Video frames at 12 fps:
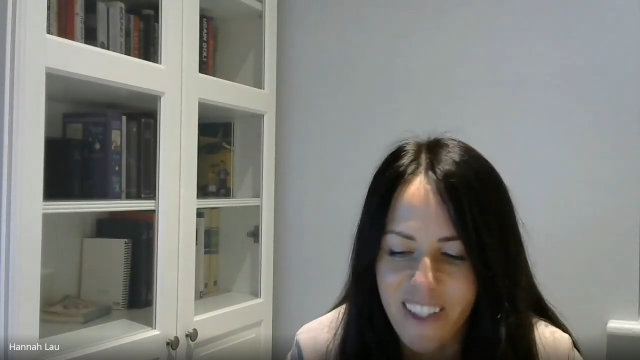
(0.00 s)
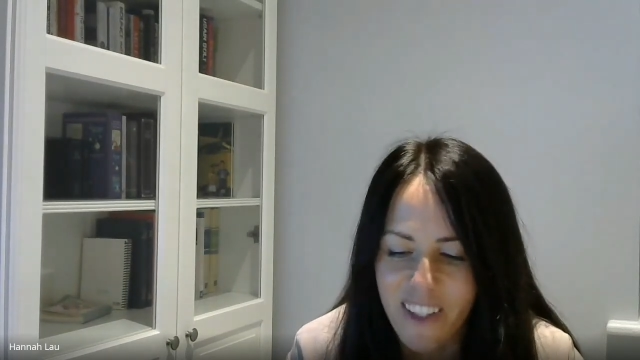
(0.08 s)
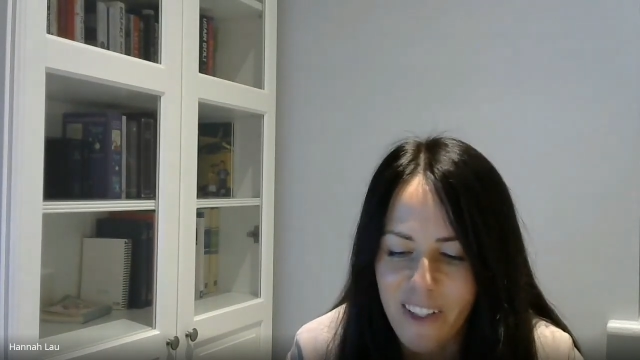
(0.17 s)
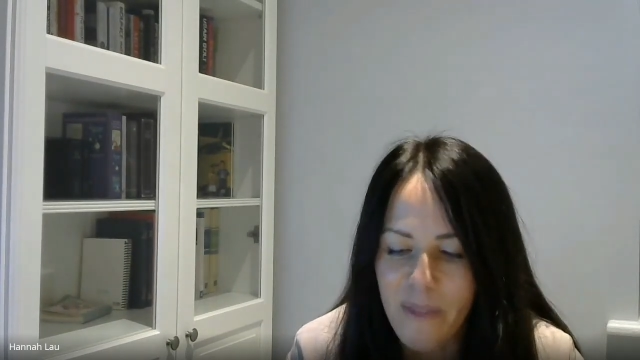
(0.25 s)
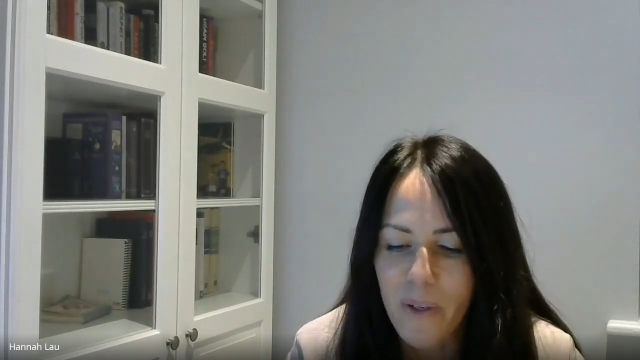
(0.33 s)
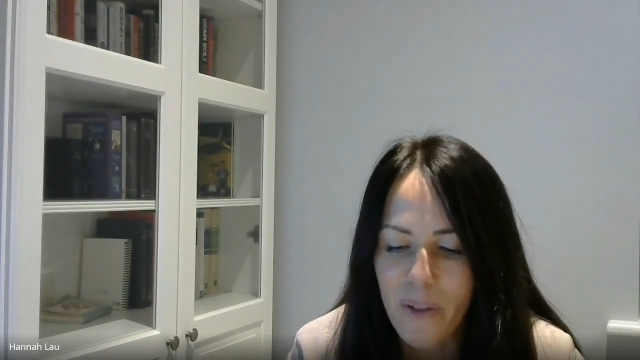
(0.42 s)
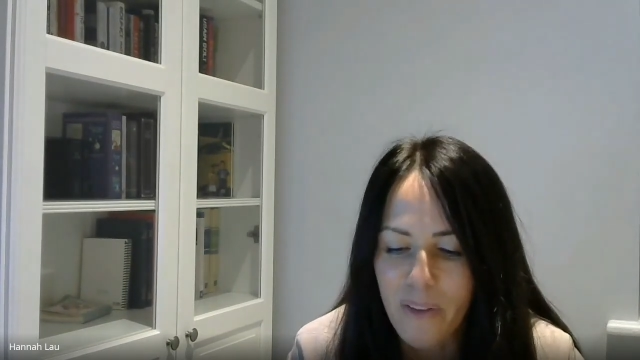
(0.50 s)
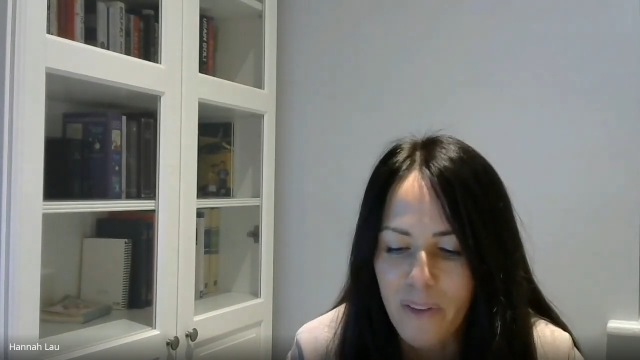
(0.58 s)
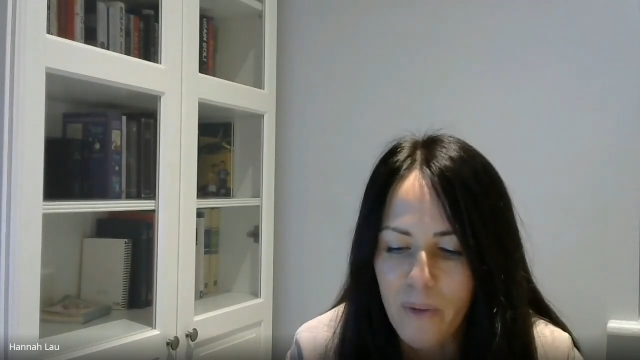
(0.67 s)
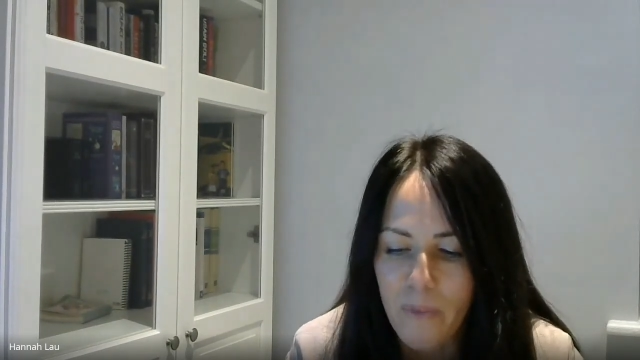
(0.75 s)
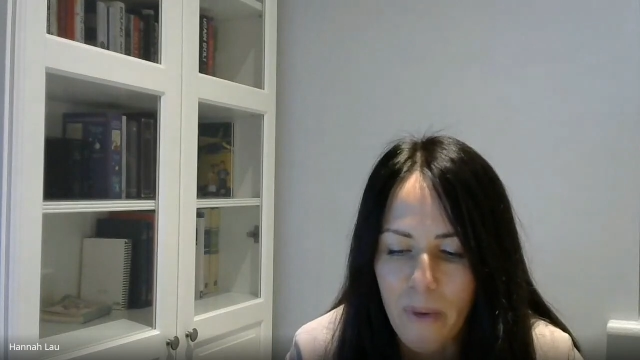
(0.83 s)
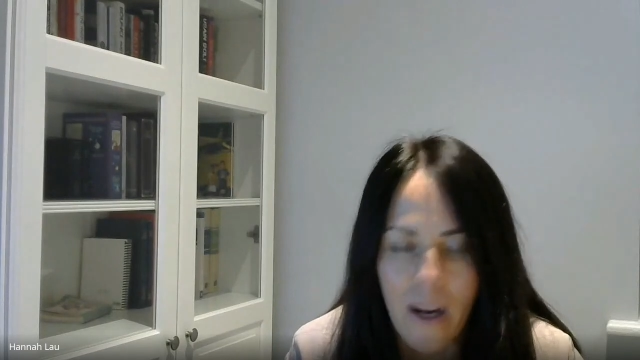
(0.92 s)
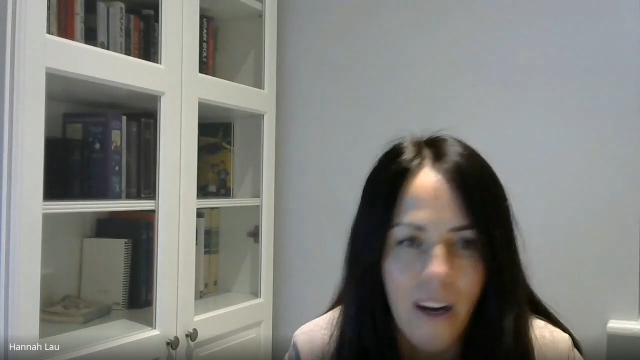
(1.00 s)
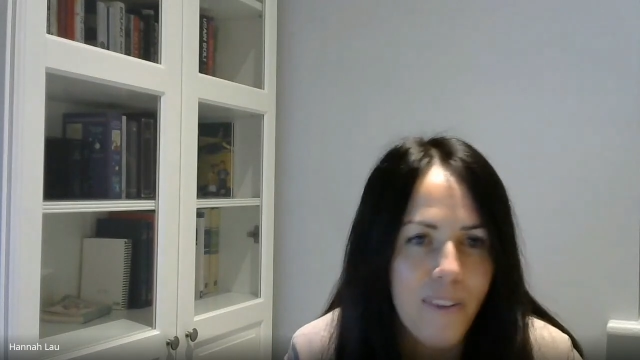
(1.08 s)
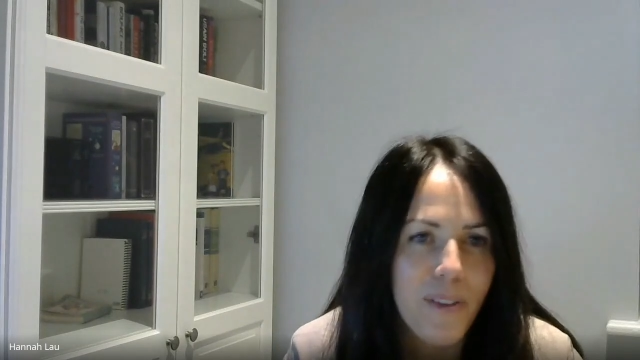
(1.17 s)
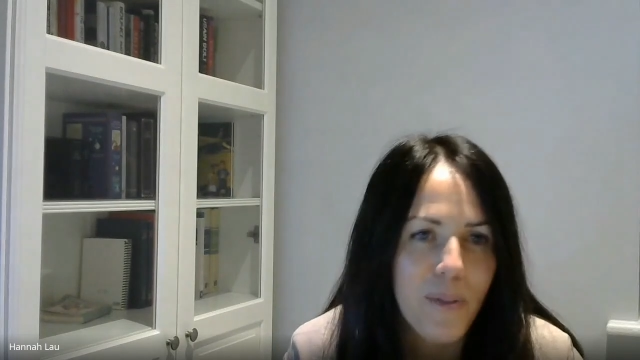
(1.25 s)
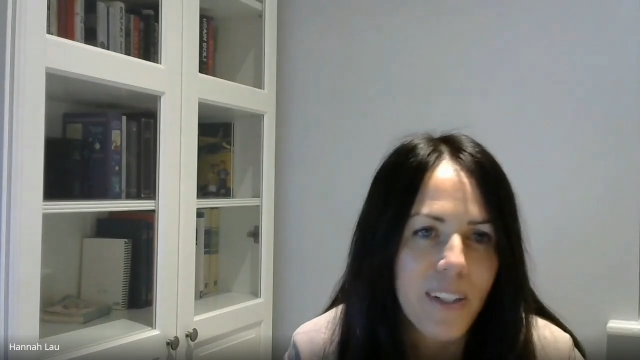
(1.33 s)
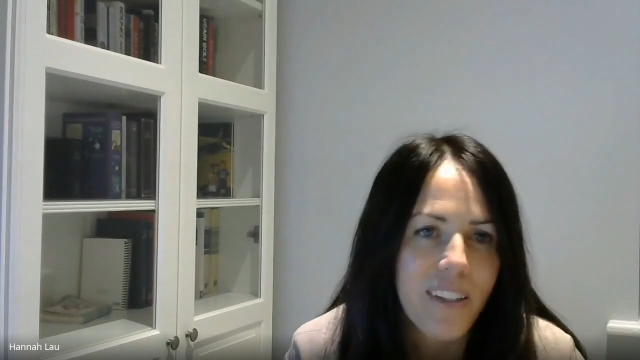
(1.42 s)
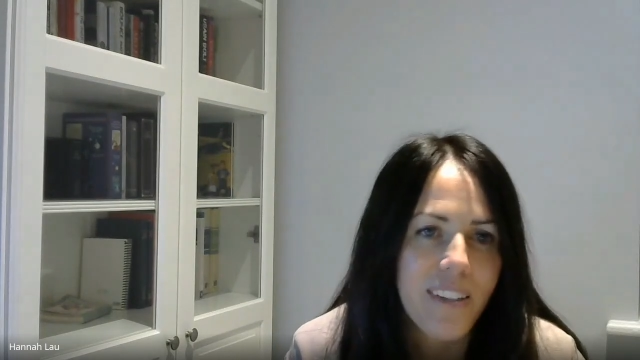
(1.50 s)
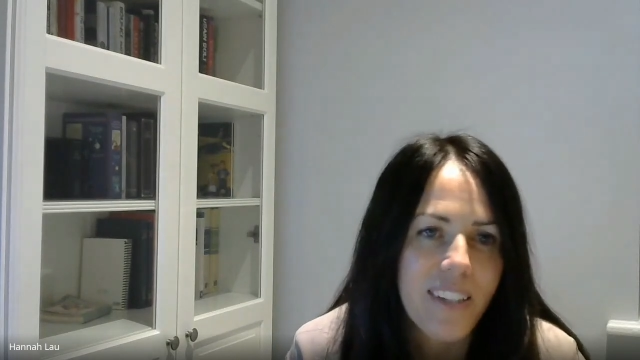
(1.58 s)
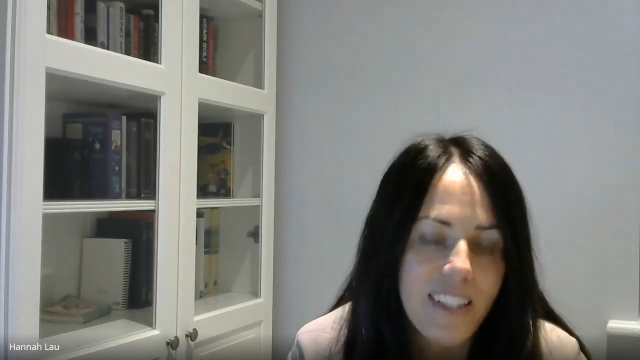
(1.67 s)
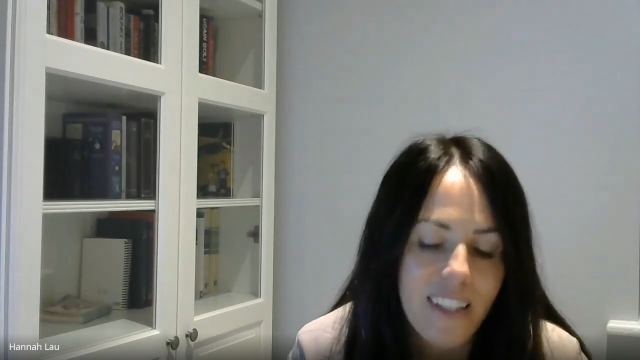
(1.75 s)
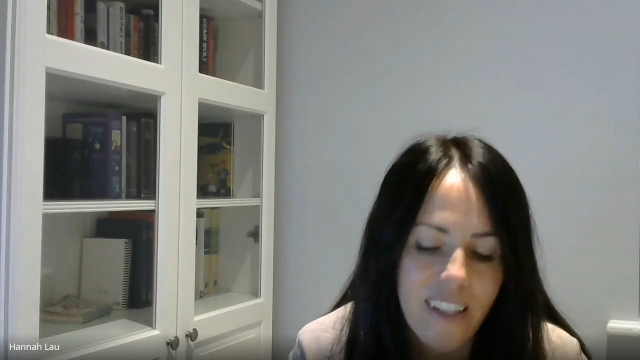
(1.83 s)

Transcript: such a beautiful part of the world.